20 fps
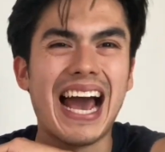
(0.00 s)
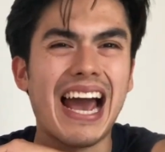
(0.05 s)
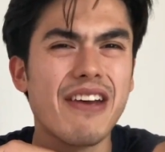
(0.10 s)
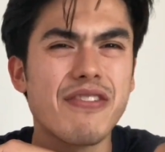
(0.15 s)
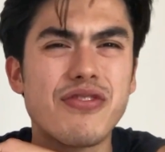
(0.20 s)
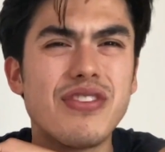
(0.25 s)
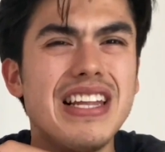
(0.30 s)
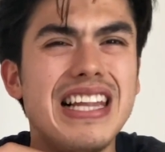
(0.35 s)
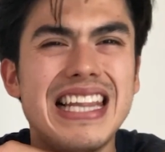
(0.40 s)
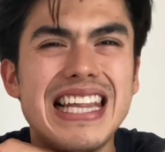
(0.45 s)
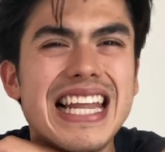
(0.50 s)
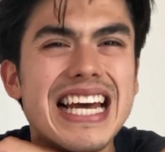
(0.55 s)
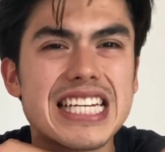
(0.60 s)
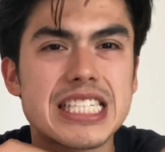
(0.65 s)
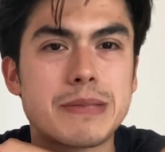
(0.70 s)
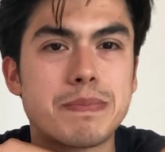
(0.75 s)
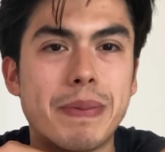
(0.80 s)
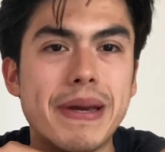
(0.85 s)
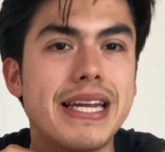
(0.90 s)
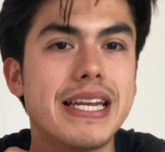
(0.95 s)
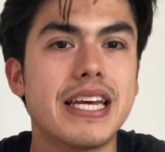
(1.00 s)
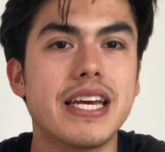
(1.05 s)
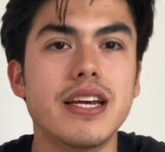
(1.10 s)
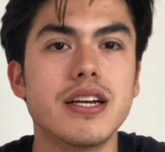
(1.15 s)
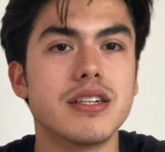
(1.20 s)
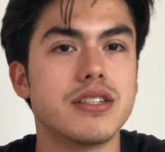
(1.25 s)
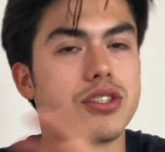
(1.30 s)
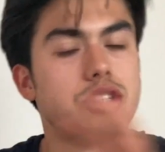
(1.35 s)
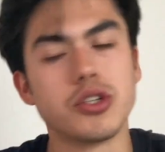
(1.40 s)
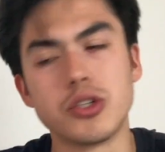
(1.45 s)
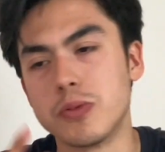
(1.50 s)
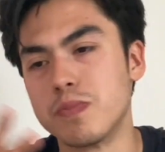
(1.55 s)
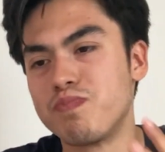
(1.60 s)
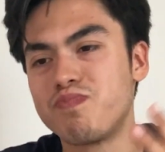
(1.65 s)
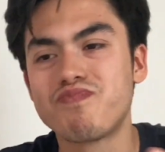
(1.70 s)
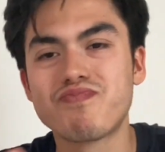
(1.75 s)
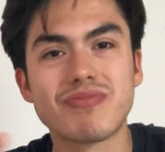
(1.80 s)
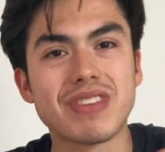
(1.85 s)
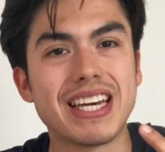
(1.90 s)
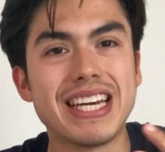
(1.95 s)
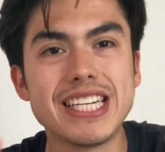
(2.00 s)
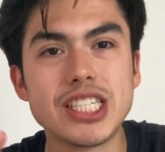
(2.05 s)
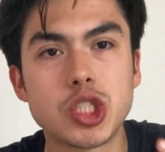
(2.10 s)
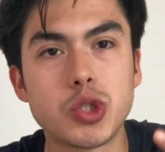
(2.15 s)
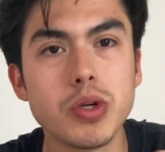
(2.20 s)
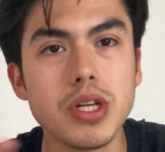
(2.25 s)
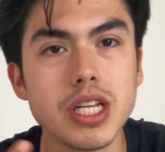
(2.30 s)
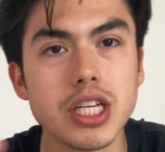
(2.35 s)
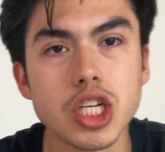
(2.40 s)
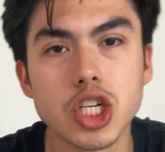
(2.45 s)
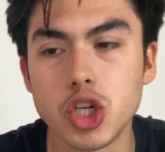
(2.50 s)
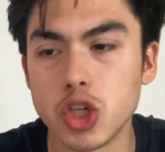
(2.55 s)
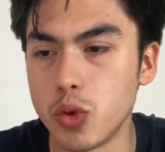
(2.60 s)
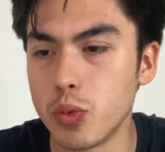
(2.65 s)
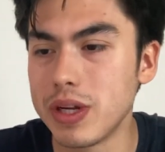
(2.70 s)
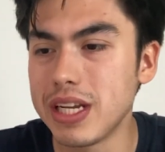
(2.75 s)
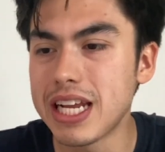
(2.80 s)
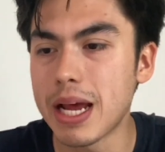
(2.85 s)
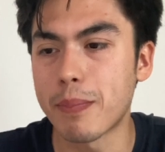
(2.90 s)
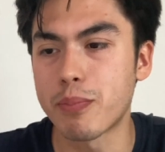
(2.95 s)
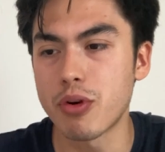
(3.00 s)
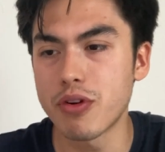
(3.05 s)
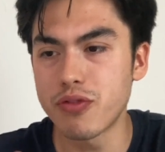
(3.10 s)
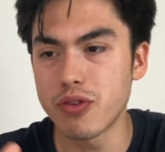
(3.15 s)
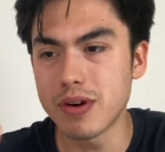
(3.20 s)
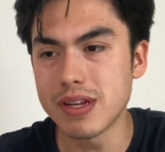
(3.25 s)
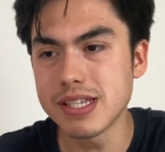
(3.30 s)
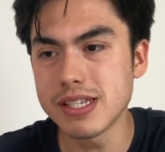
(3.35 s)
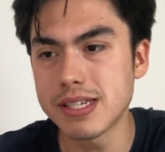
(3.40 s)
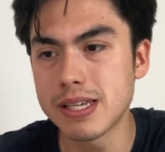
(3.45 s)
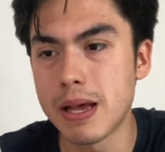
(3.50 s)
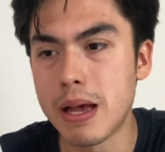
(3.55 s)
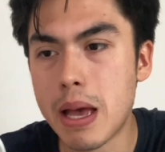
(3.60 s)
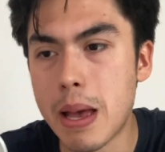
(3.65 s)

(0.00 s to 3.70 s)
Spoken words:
I feel less pain here, so it's really a preference.